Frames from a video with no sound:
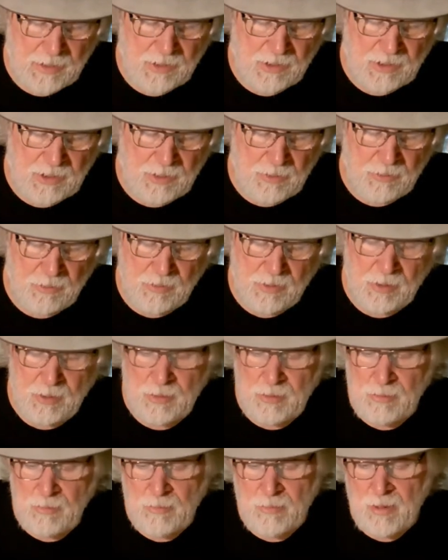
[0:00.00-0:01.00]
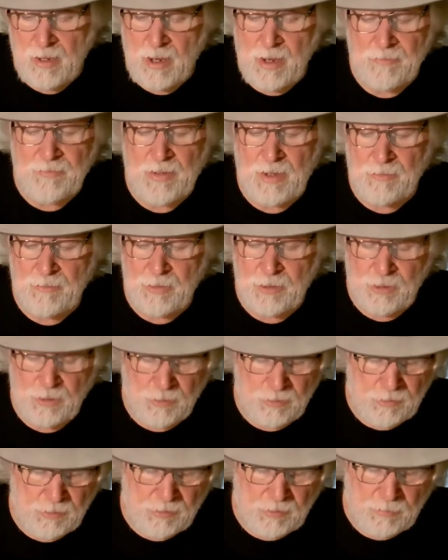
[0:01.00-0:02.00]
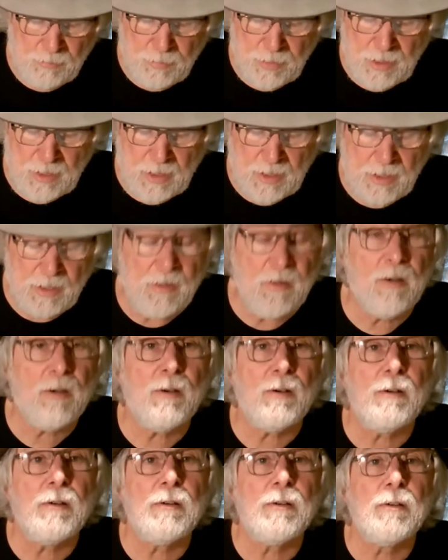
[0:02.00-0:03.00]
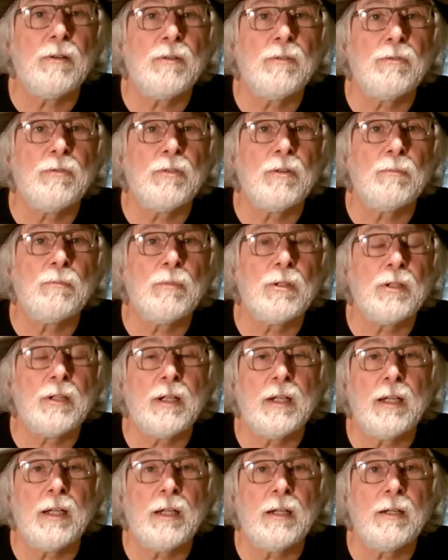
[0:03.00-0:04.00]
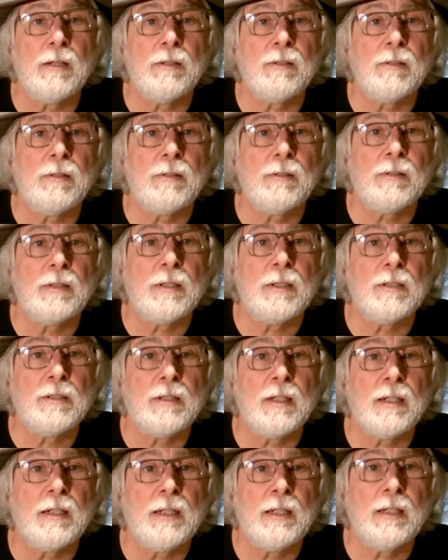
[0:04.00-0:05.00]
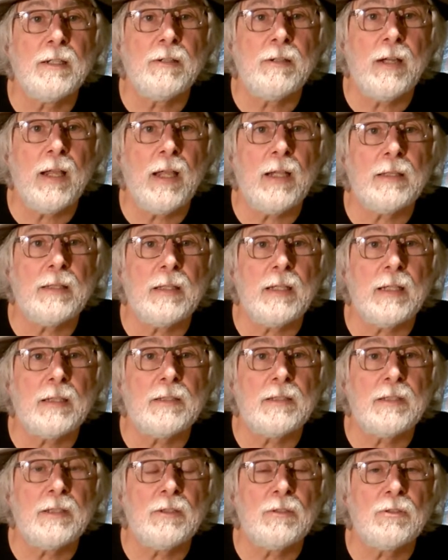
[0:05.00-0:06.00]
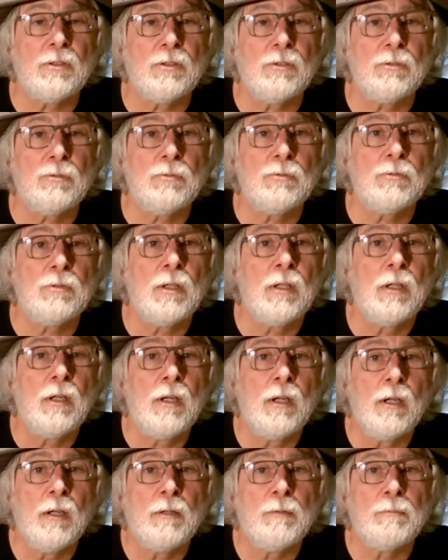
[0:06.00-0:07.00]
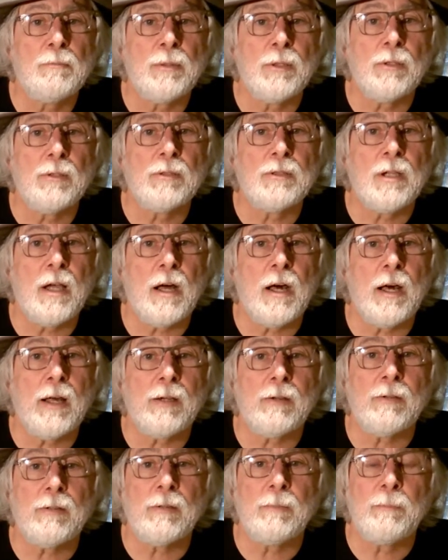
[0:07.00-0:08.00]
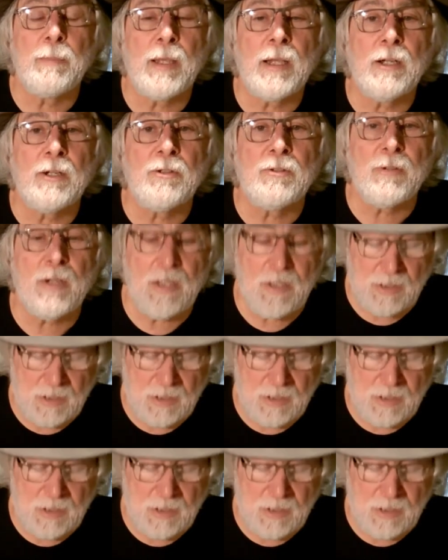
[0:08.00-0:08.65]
CO2 I've never used, but I heard from looking at other things on the internet that CO2 burns hotter and penetrates